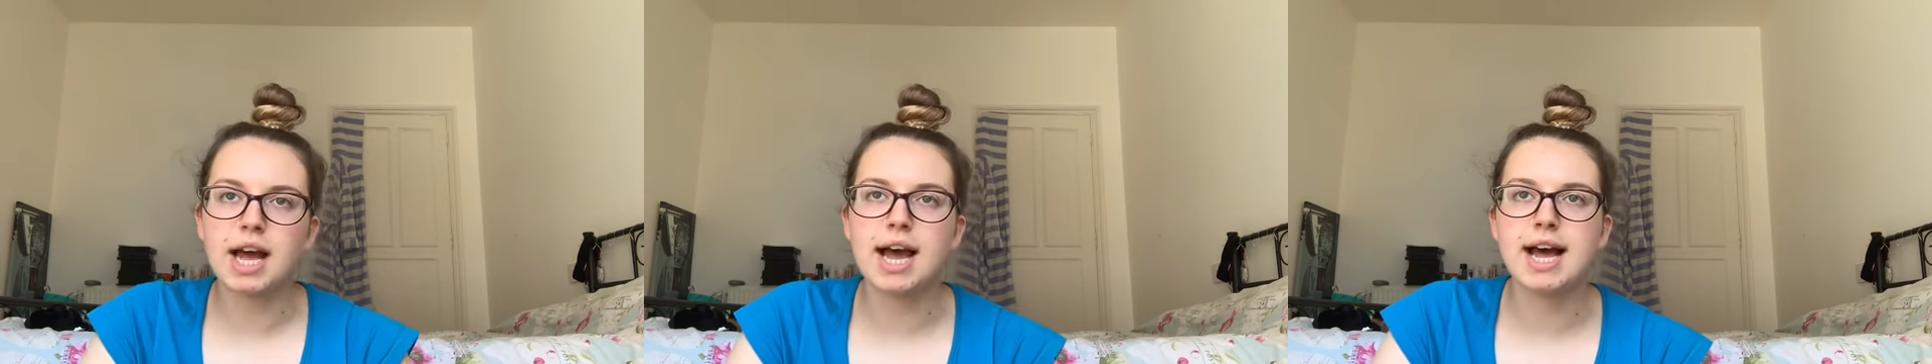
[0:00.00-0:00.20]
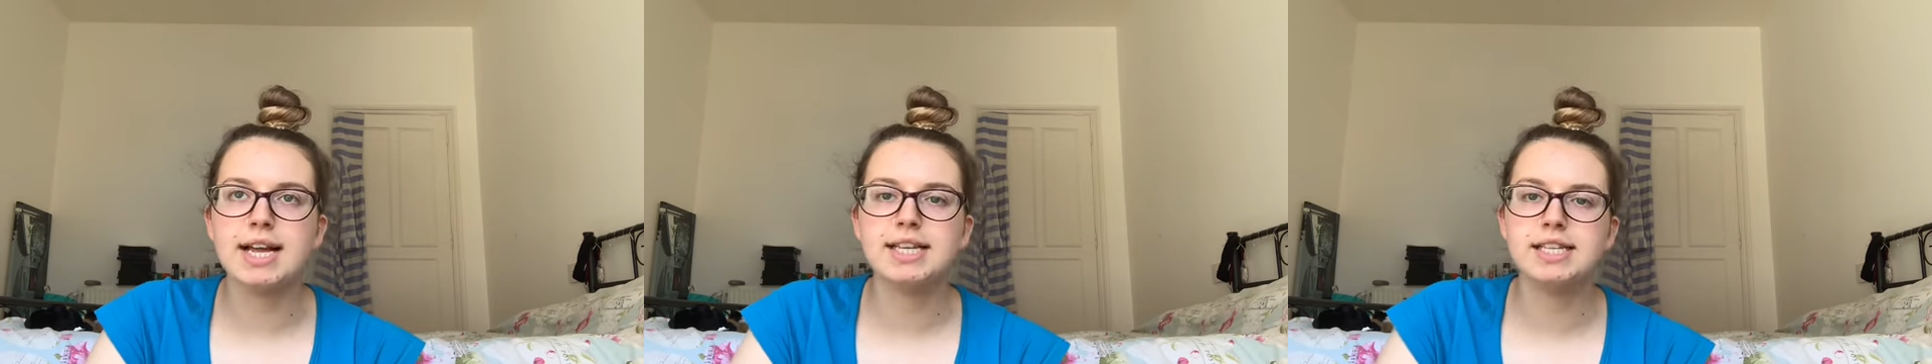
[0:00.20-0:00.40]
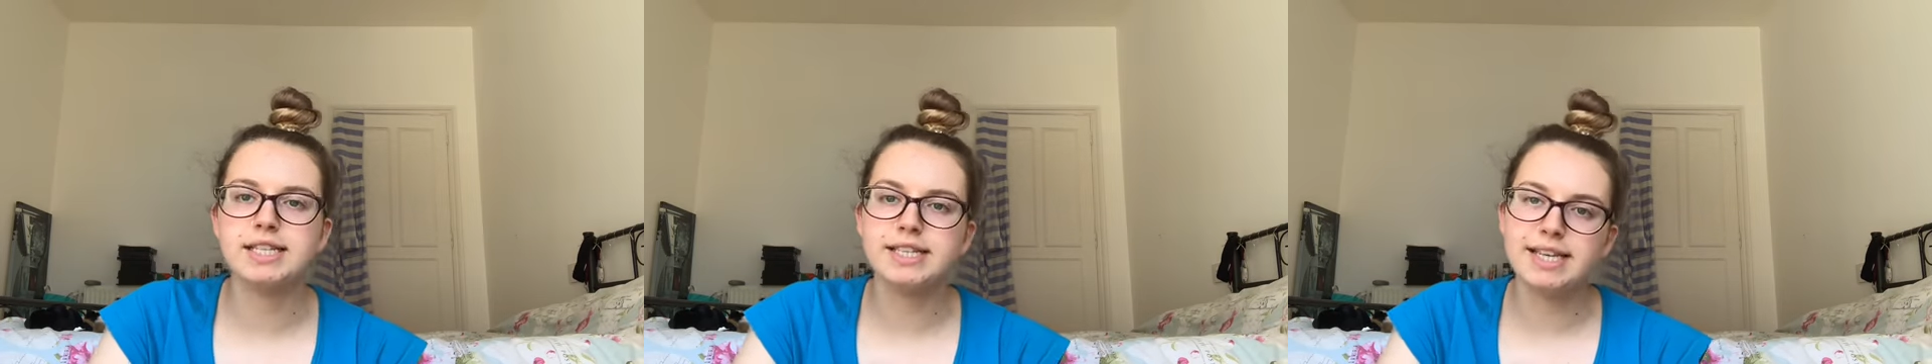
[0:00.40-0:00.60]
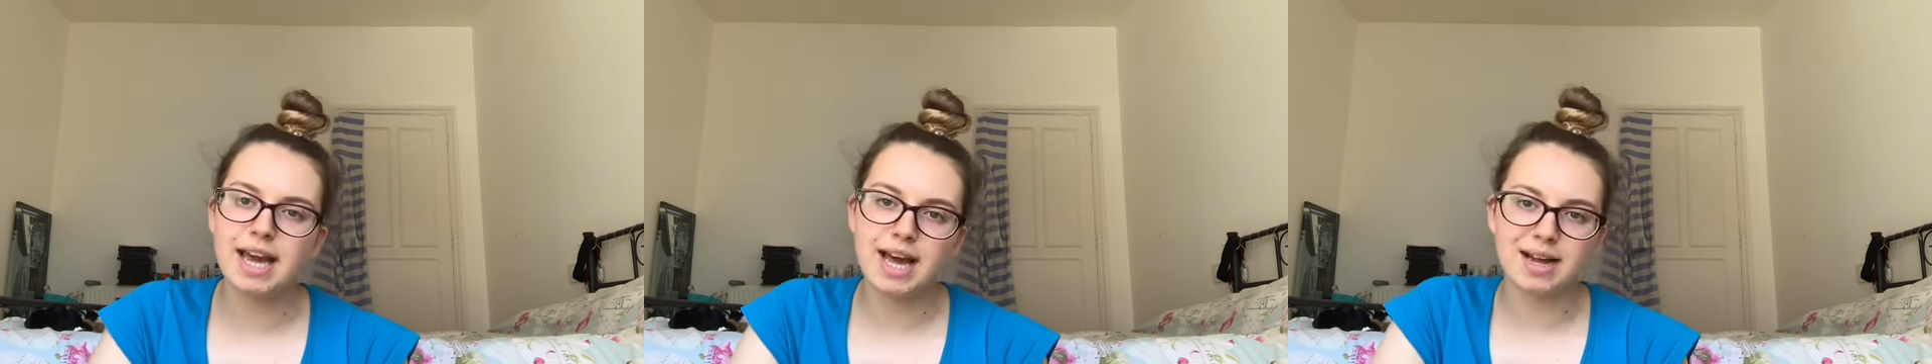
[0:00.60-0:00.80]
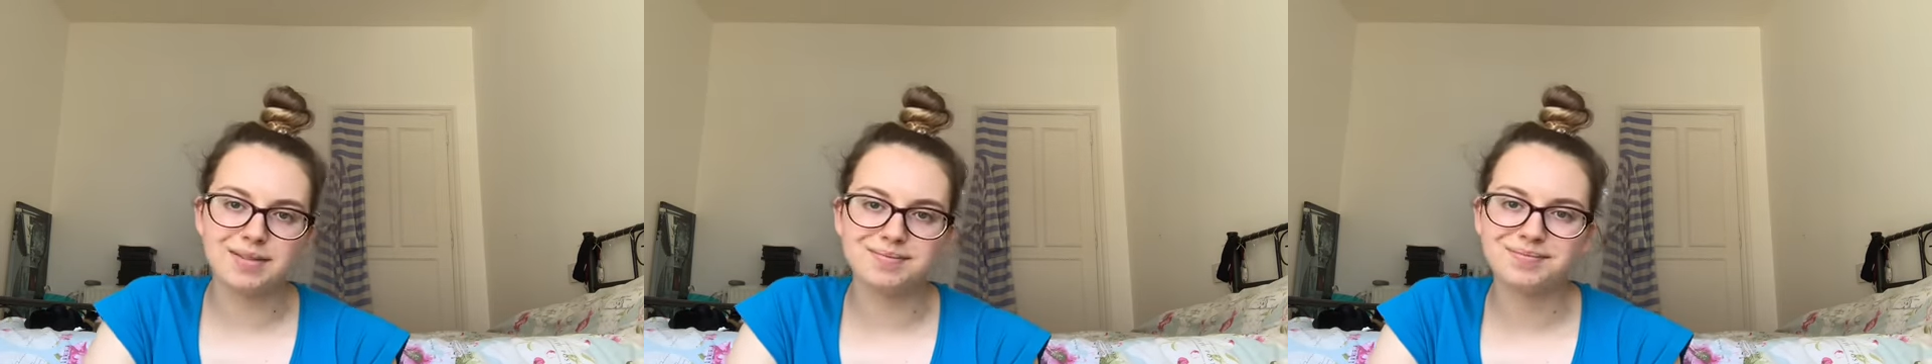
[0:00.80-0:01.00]
And
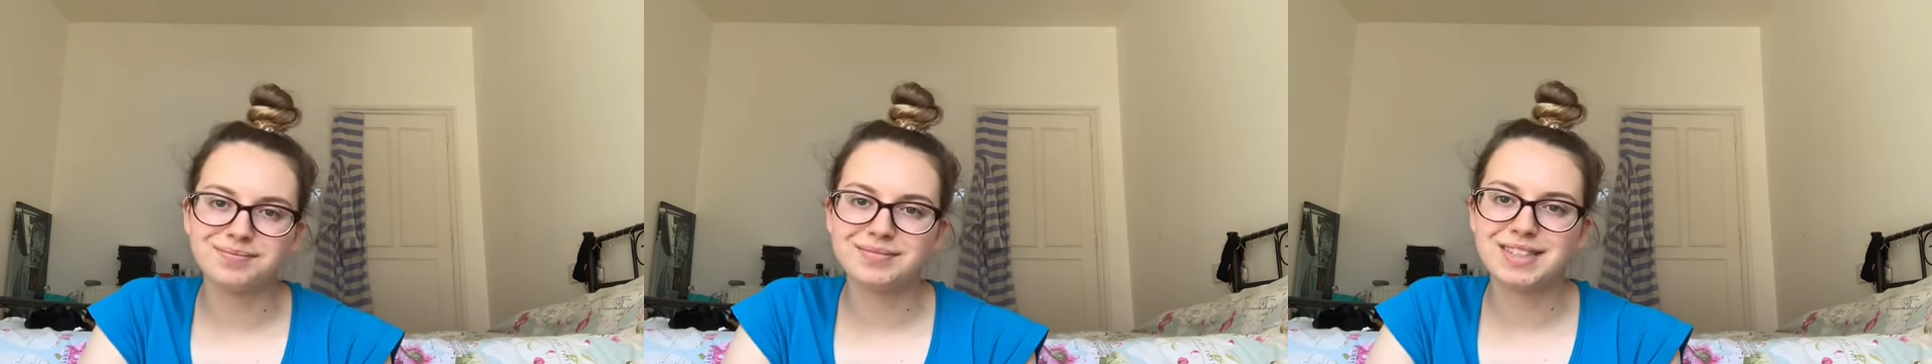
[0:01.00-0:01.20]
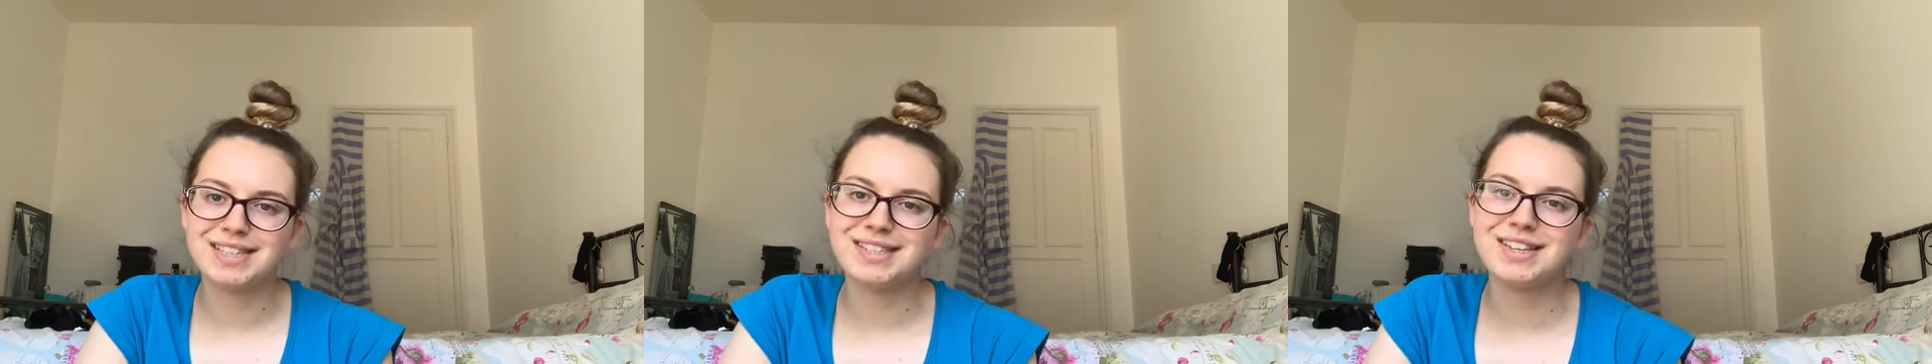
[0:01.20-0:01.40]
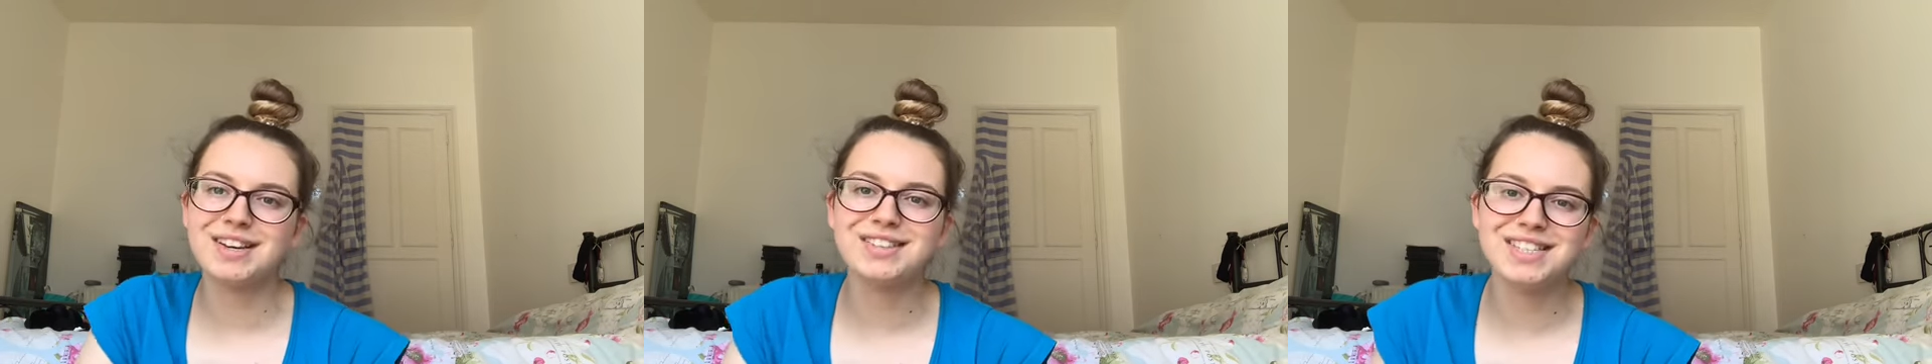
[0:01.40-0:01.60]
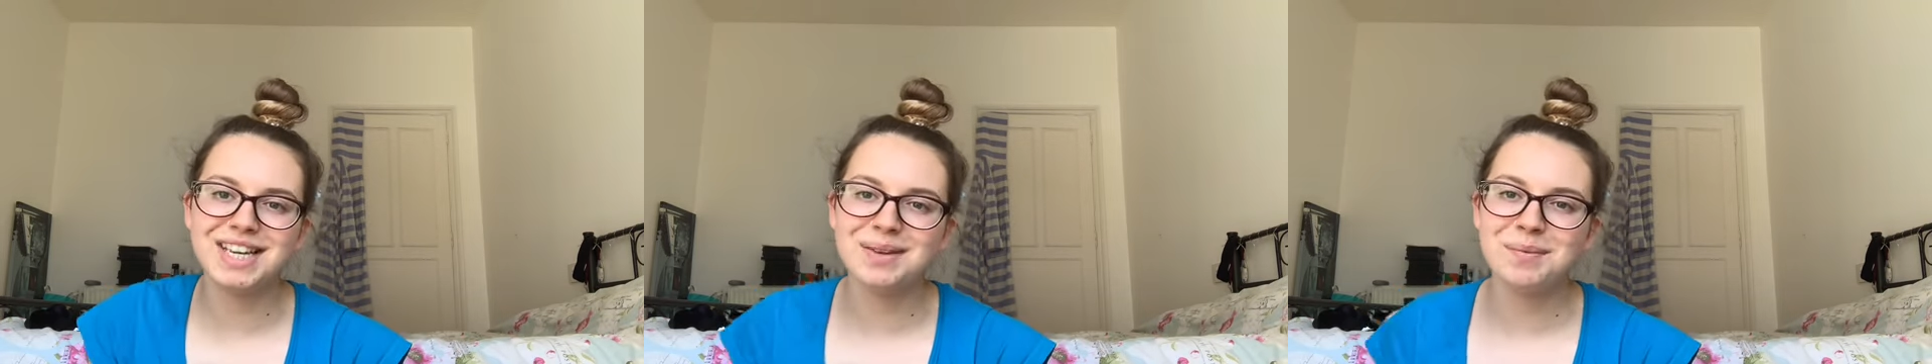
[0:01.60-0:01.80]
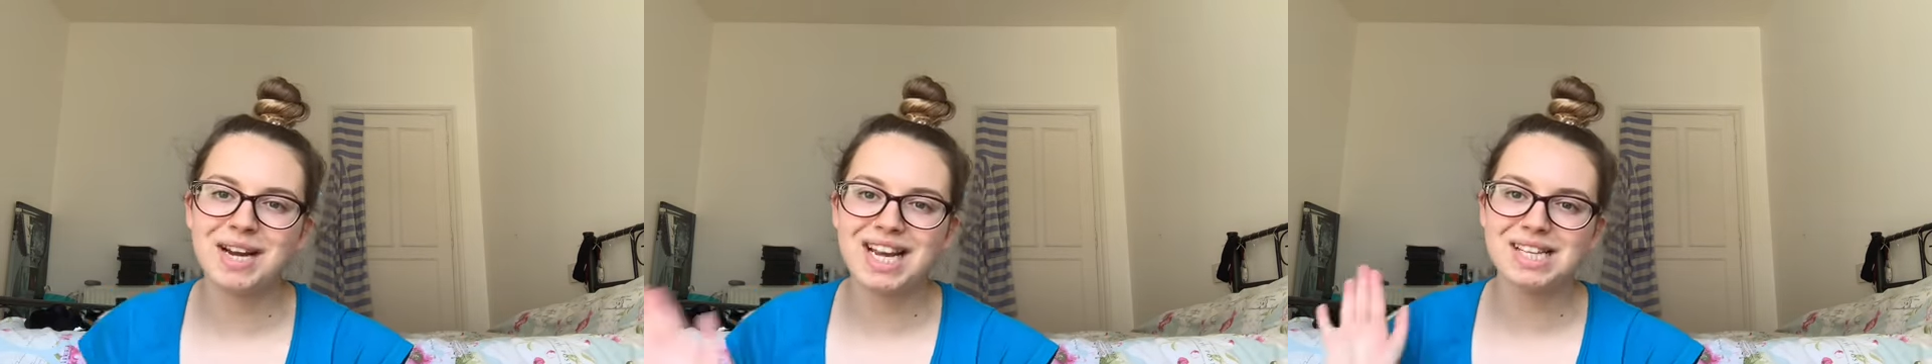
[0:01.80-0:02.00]
yeah, so I'll see
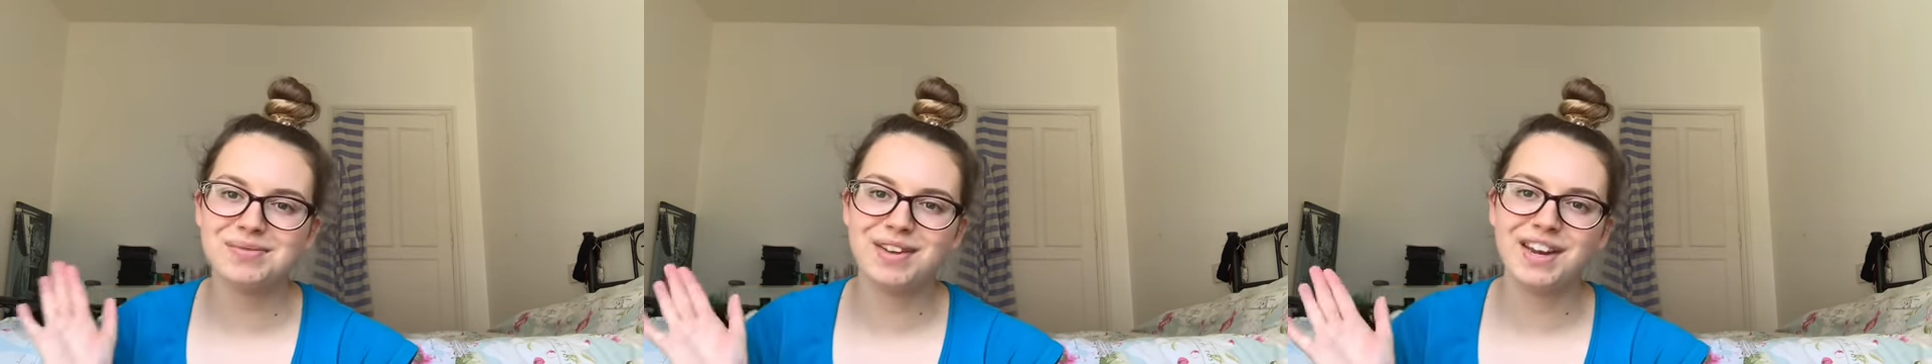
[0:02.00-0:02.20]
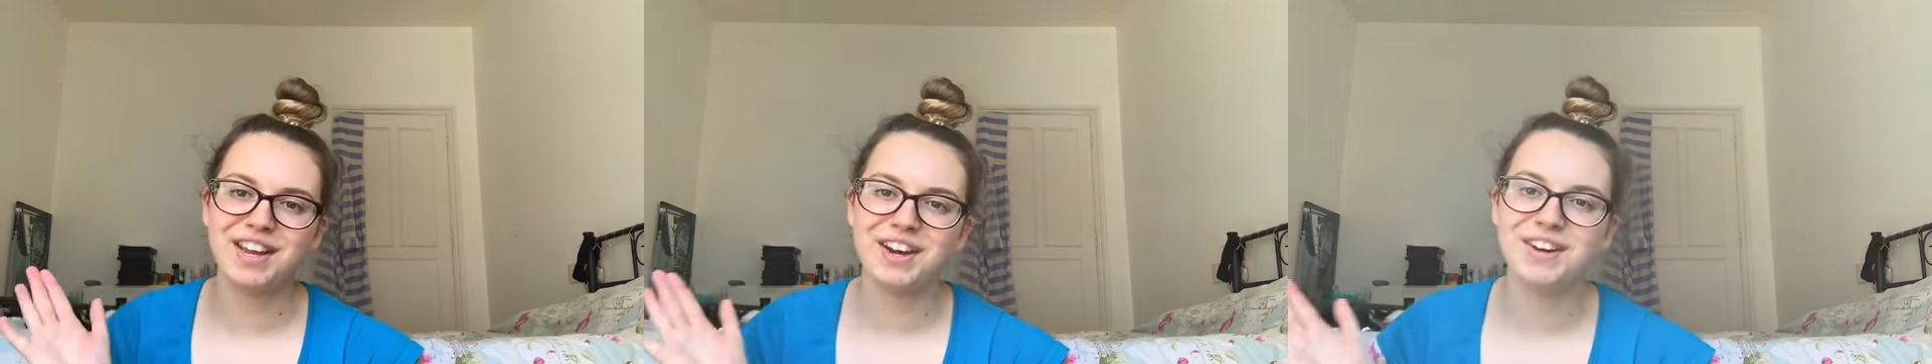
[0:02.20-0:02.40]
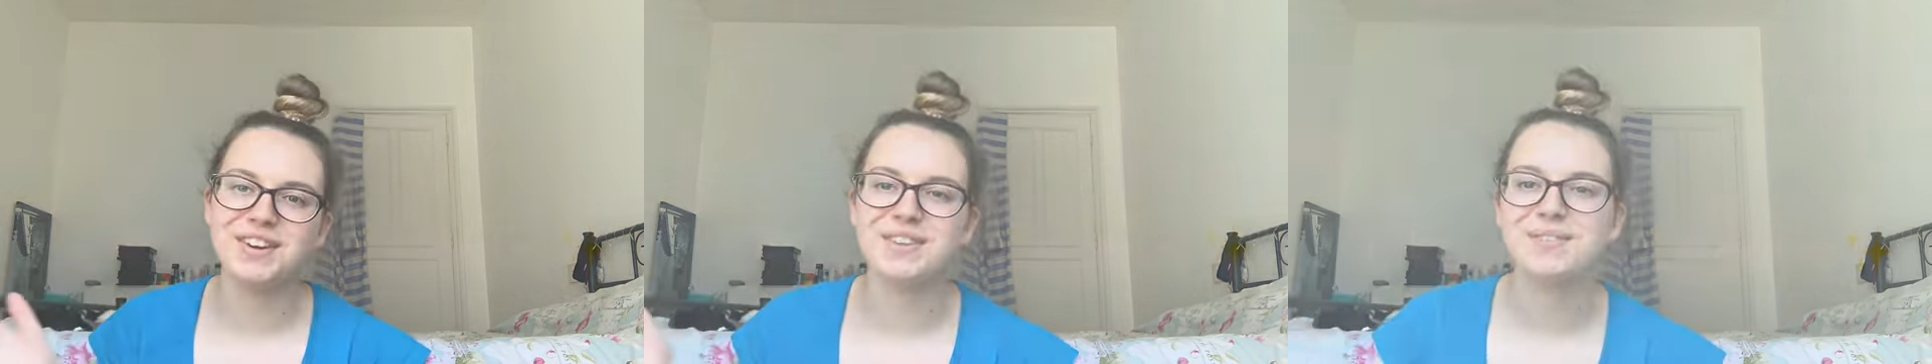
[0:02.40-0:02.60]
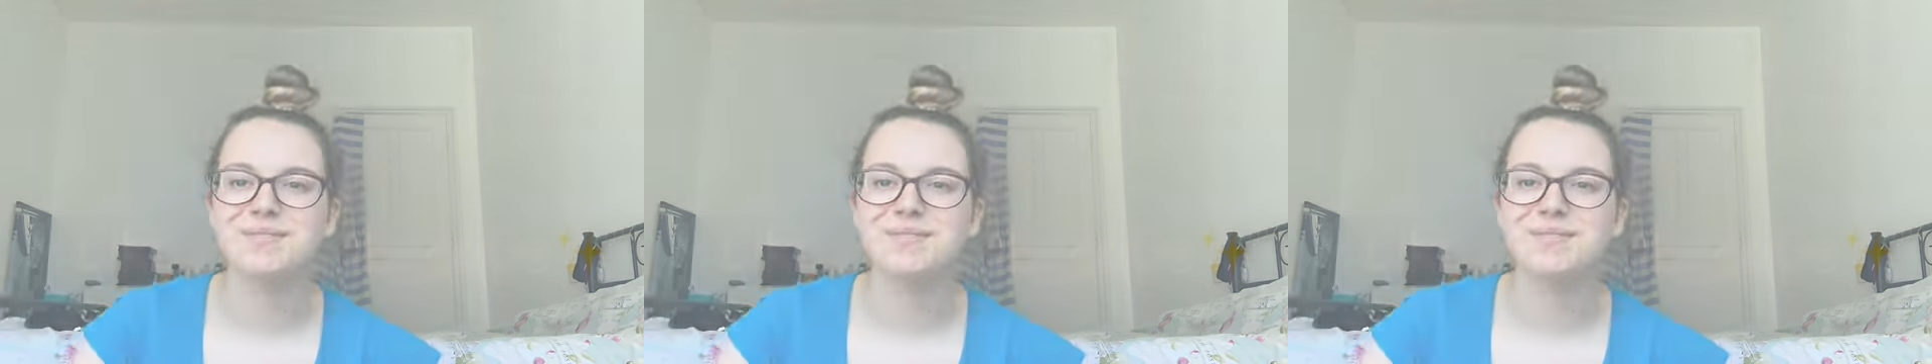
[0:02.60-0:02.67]
you in my next video.